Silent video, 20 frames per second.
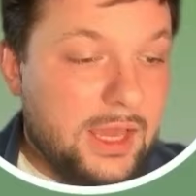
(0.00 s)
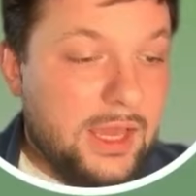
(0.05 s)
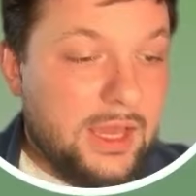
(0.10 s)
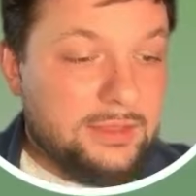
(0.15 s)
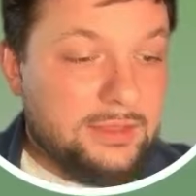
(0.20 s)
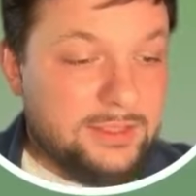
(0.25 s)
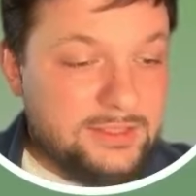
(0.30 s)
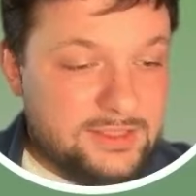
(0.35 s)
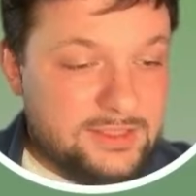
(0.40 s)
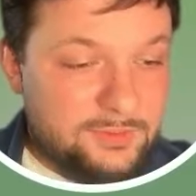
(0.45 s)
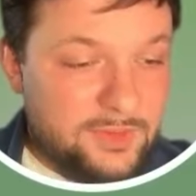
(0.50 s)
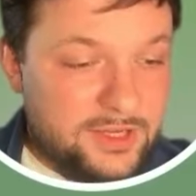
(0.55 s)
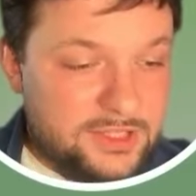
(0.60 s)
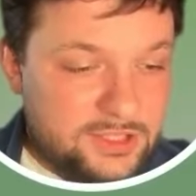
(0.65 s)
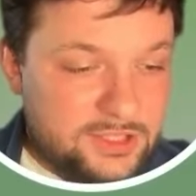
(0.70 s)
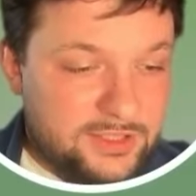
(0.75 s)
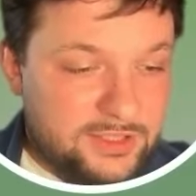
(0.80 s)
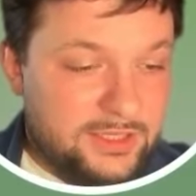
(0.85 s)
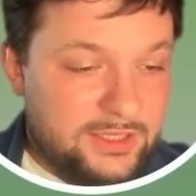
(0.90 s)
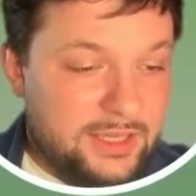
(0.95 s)
Let's
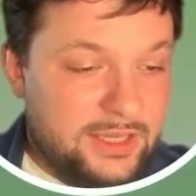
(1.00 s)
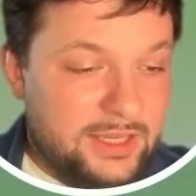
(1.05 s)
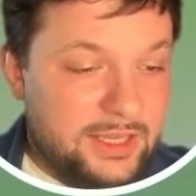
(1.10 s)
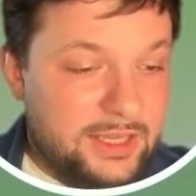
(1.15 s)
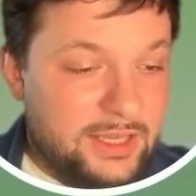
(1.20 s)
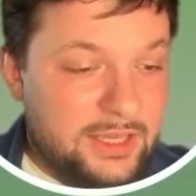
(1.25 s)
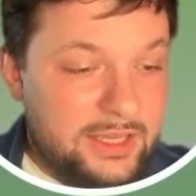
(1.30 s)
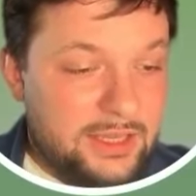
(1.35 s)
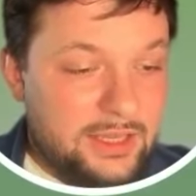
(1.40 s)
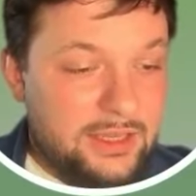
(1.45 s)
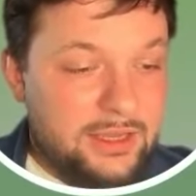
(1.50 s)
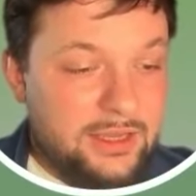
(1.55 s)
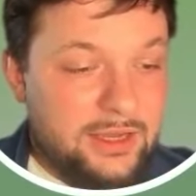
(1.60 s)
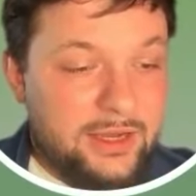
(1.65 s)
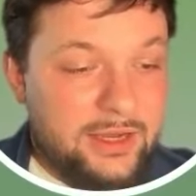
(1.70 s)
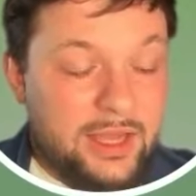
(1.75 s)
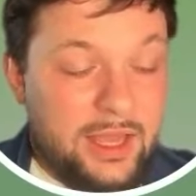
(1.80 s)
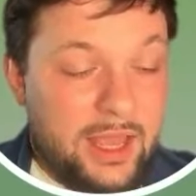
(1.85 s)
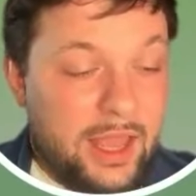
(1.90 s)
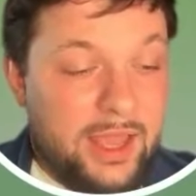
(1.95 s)
imagine a,
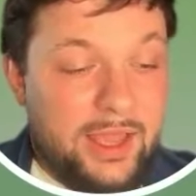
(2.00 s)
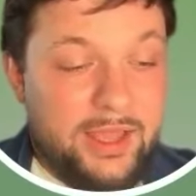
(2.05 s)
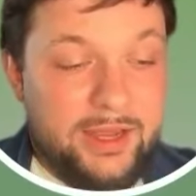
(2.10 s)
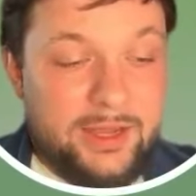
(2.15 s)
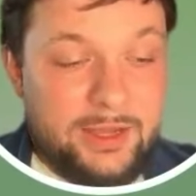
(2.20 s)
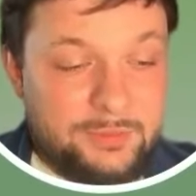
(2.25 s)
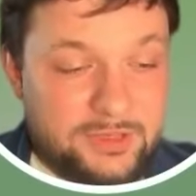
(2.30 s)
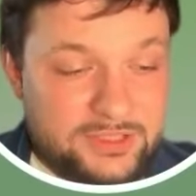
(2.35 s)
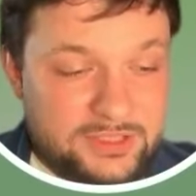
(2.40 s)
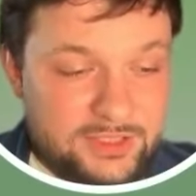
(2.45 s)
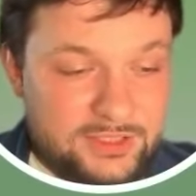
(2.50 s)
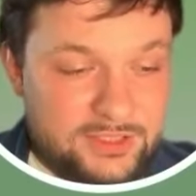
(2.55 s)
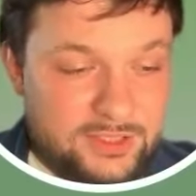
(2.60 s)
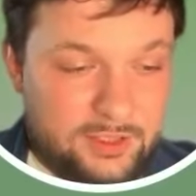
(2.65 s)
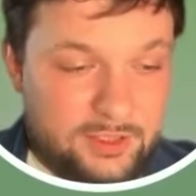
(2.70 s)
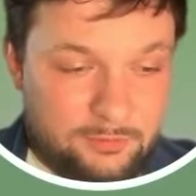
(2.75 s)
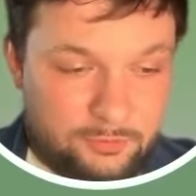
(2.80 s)
a hypothetical